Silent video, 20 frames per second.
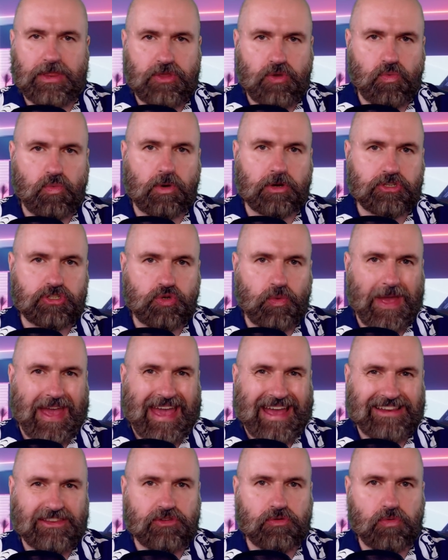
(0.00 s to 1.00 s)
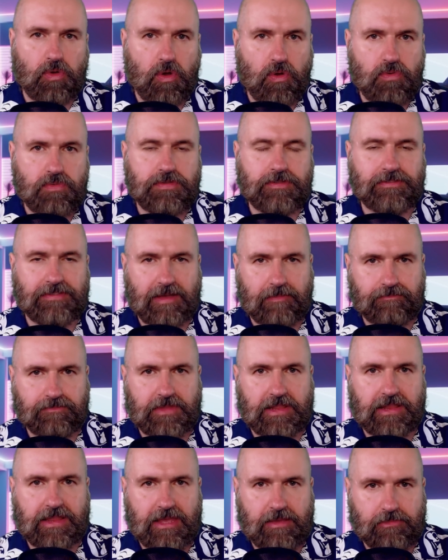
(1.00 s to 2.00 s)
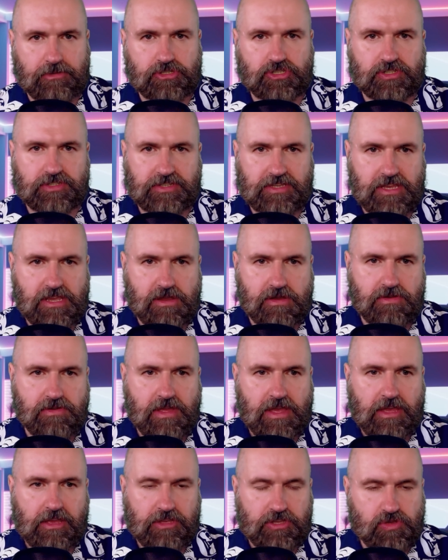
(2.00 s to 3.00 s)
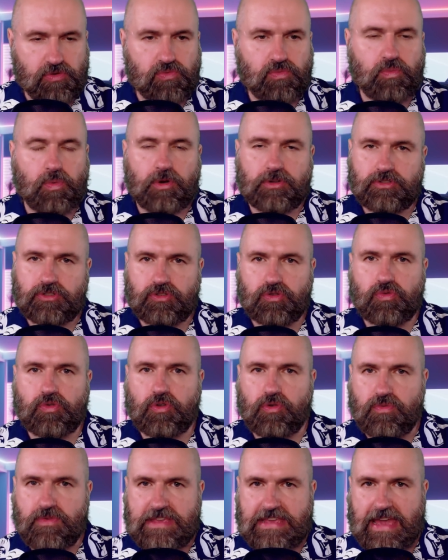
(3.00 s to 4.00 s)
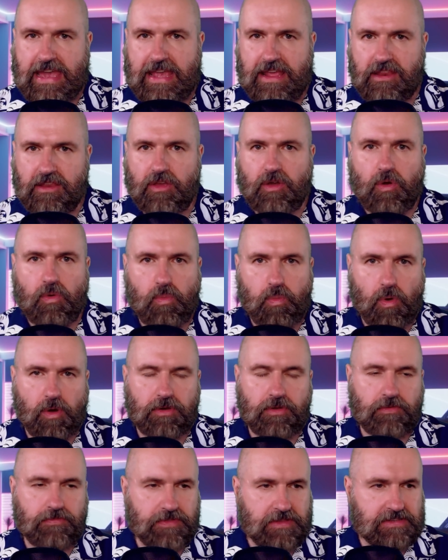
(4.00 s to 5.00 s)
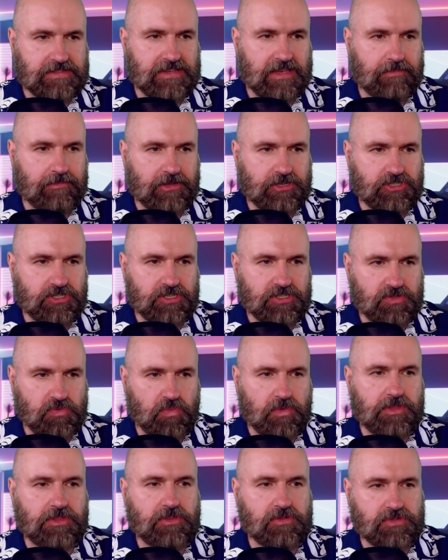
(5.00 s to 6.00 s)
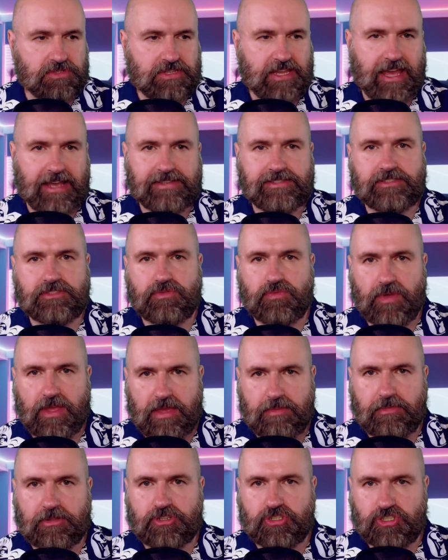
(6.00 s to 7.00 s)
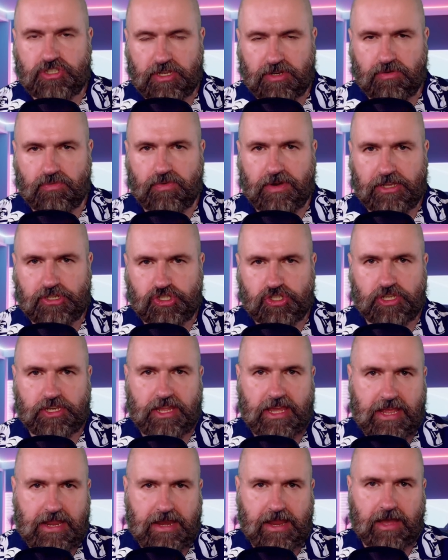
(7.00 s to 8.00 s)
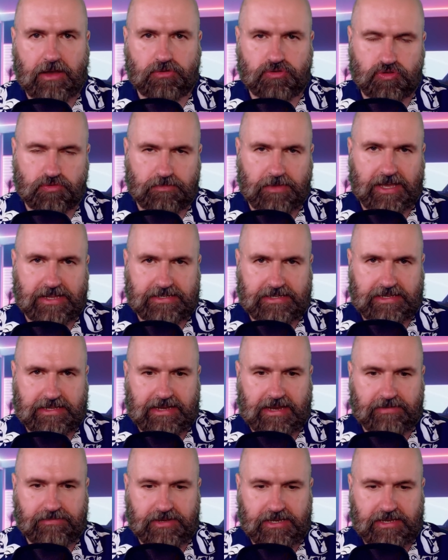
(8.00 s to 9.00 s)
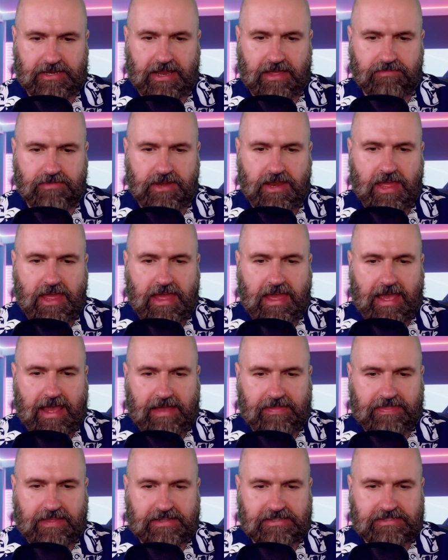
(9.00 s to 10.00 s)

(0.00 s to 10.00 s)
when you want to add your own thumbnail images here, you want to create one of these images with your text to image generation in Automatic 1111 and